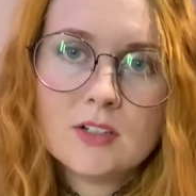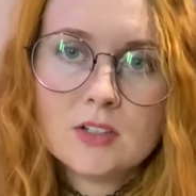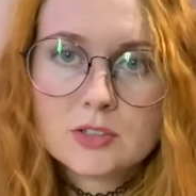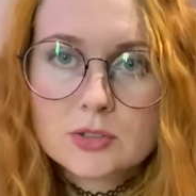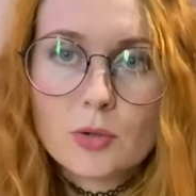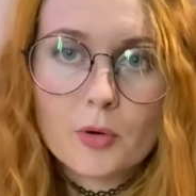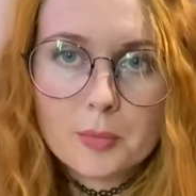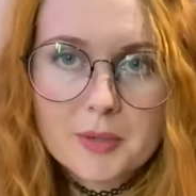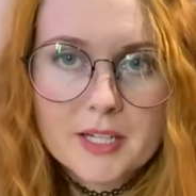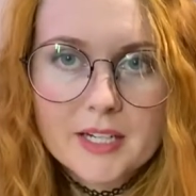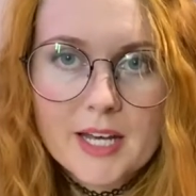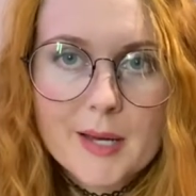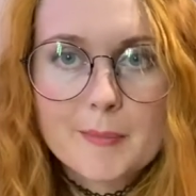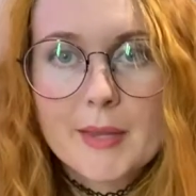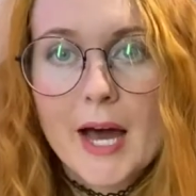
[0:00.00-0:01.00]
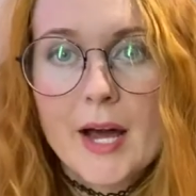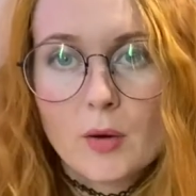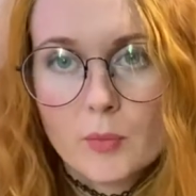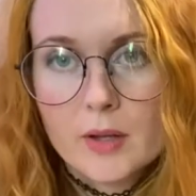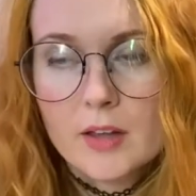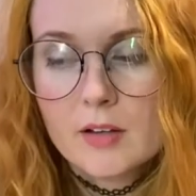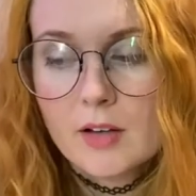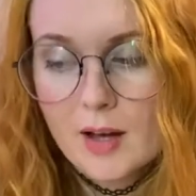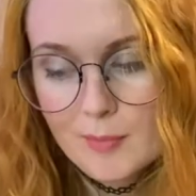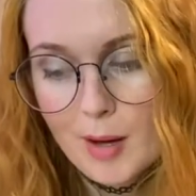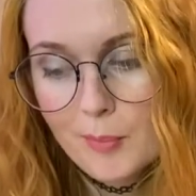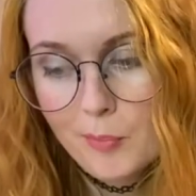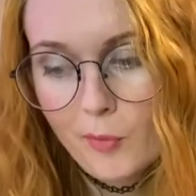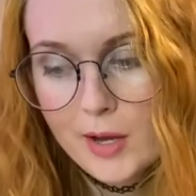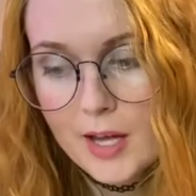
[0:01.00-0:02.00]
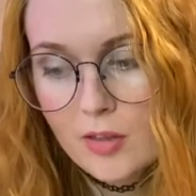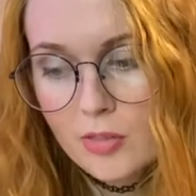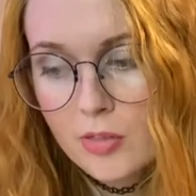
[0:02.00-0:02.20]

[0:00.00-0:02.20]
Scorpion name that I will come up with.